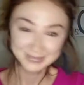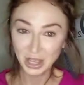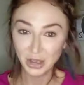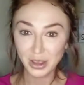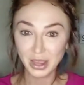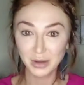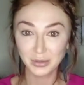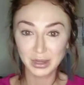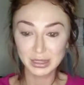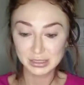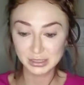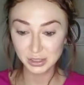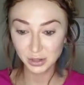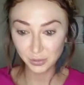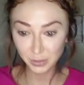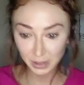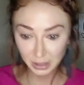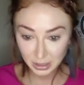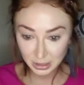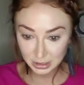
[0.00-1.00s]
Okay, anyway,
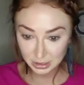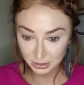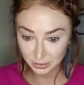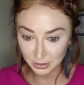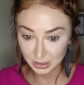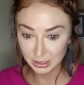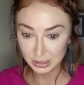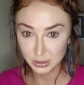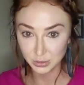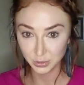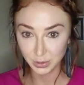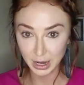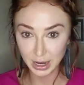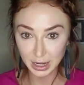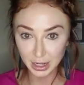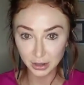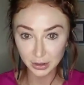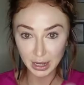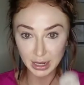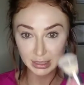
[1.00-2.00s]
so we're going to do this,
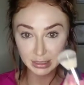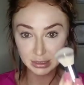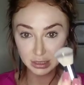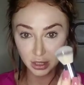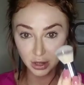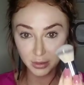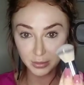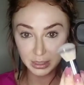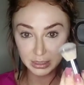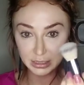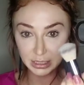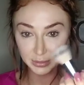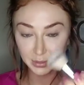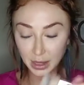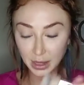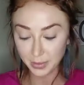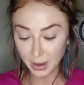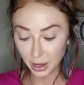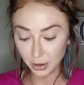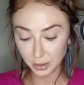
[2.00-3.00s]
right? Okay, so I'm going to take
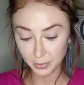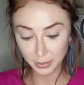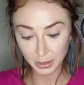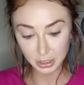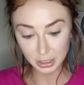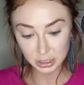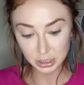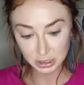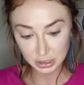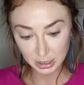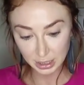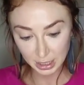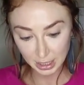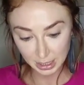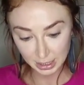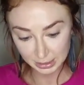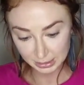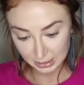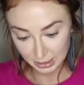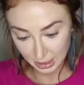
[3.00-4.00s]
my powder brush
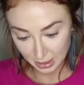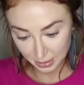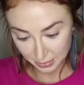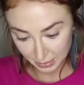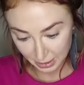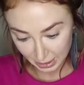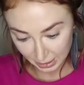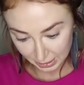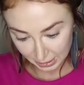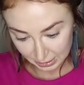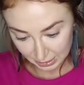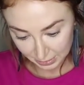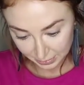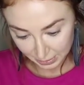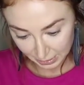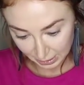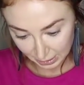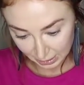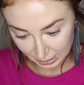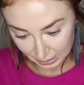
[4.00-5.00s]
as I'm, like,
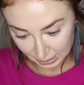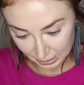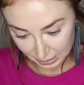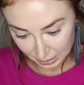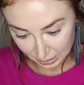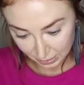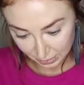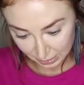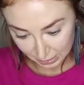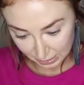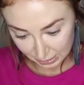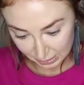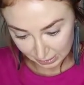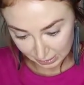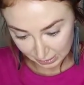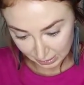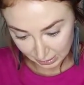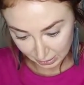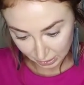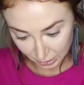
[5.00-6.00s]
dipping it into
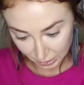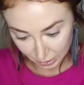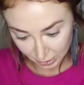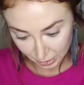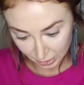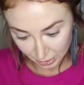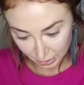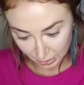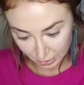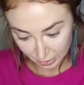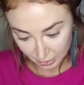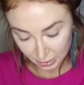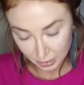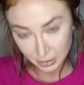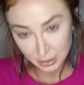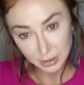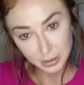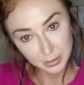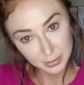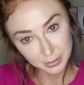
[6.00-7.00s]
concealer.
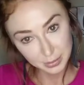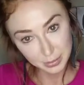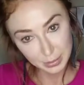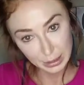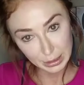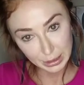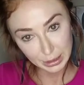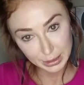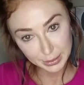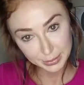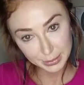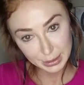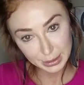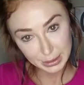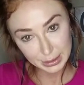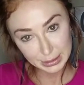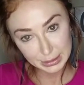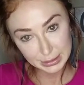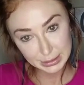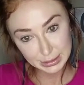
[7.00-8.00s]
Making a
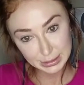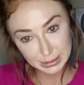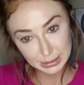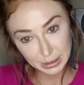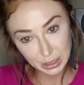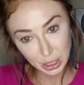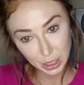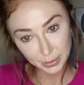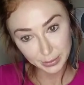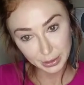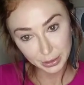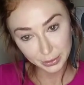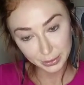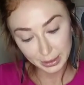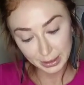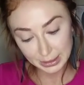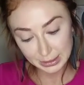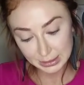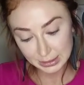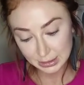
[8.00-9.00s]
mess. Call me
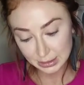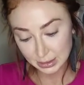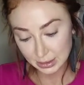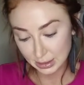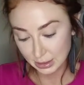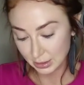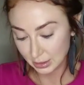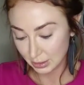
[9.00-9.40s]
Grace.